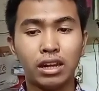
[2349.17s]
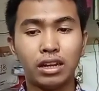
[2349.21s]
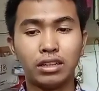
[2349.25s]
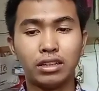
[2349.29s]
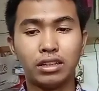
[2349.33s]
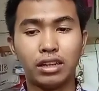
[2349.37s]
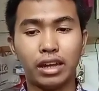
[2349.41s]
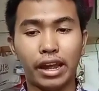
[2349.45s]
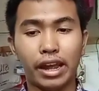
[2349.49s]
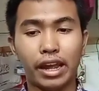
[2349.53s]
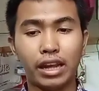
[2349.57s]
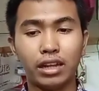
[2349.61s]

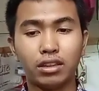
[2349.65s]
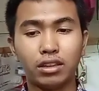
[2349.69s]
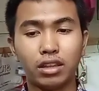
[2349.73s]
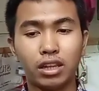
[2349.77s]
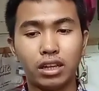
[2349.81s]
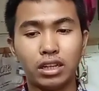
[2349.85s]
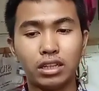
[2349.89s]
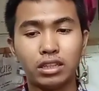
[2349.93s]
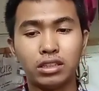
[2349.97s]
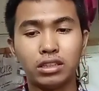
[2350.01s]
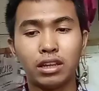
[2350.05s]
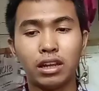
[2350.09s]
The eighth
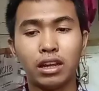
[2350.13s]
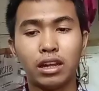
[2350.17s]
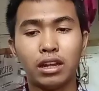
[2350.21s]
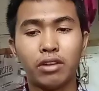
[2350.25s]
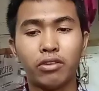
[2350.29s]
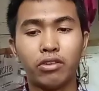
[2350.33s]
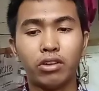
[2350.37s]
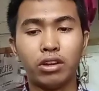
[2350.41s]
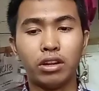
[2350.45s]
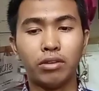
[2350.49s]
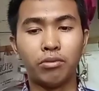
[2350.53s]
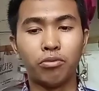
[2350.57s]
is
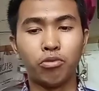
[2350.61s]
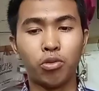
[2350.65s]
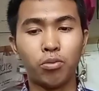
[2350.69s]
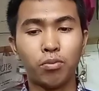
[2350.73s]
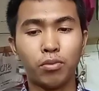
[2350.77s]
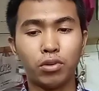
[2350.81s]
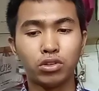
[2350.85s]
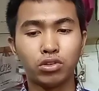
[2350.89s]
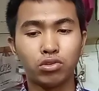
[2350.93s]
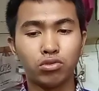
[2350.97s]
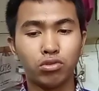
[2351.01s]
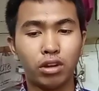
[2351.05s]
we
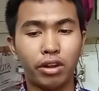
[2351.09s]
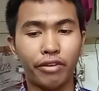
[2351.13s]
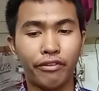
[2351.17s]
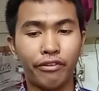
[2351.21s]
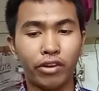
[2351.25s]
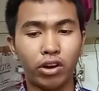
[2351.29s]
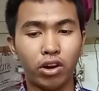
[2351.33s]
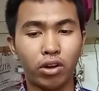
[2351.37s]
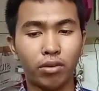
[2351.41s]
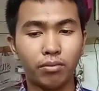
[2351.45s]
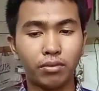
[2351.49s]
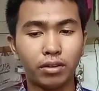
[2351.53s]
must to
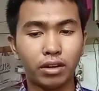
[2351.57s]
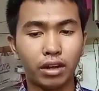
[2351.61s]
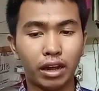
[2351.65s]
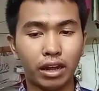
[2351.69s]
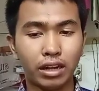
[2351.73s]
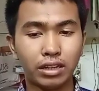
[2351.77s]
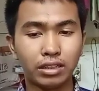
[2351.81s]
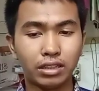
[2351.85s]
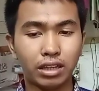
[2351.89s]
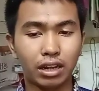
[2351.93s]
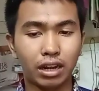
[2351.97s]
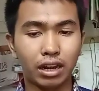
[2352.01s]
develop
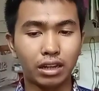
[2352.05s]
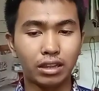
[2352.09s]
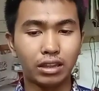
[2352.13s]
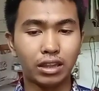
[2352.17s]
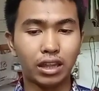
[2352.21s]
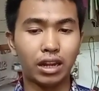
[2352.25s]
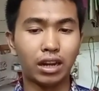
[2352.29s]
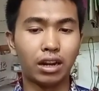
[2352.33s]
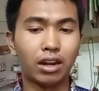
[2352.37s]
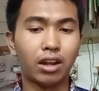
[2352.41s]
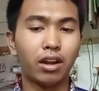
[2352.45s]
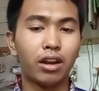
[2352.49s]
and
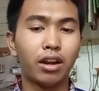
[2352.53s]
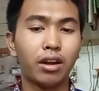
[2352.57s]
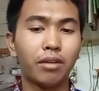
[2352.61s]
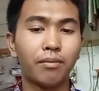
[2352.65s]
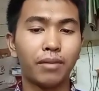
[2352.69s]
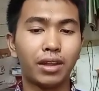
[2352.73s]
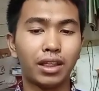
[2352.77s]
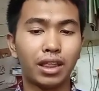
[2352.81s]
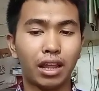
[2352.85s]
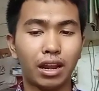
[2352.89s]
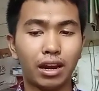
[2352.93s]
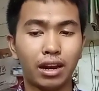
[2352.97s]
selecting learning
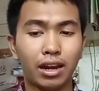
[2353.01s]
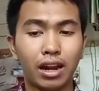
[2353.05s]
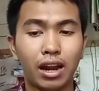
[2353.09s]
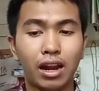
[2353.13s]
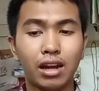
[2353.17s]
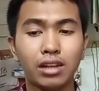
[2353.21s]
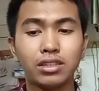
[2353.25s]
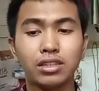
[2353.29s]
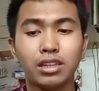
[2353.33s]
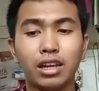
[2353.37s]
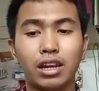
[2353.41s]
materials.